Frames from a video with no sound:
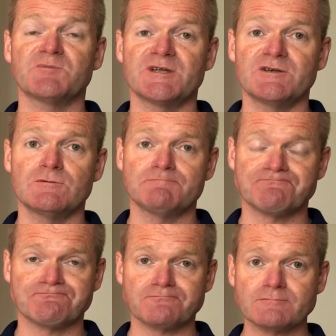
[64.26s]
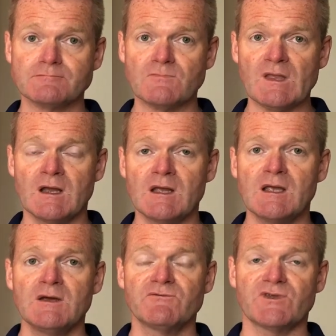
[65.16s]
Manual.
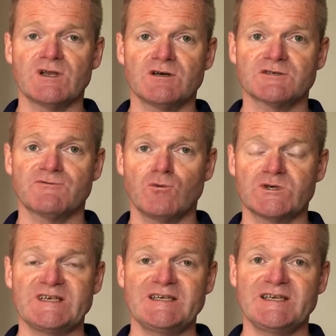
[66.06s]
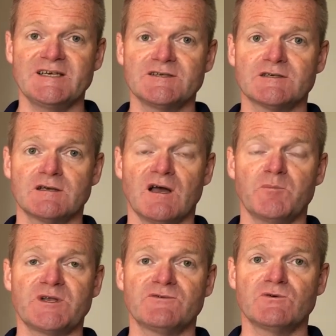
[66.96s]
For the last 14 years,
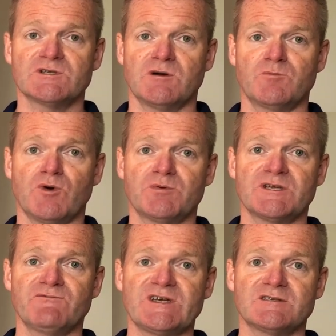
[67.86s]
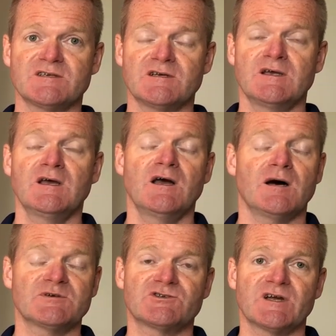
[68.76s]
I've been a full-time property investor.
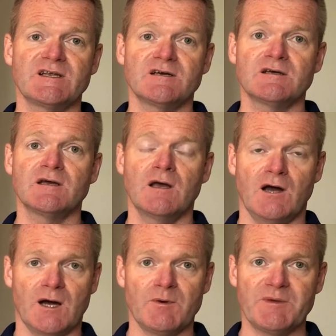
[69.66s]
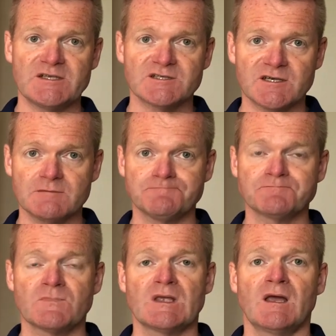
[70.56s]
I'm a trainer, I'm a mentor,
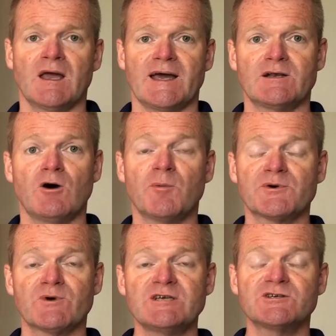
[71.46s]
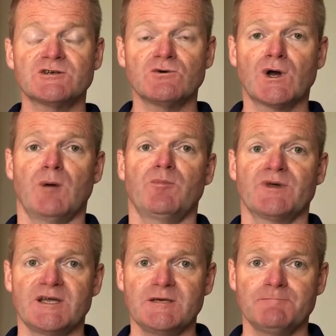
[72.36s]
and our operational
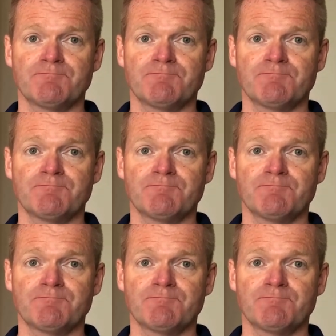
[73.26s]
company,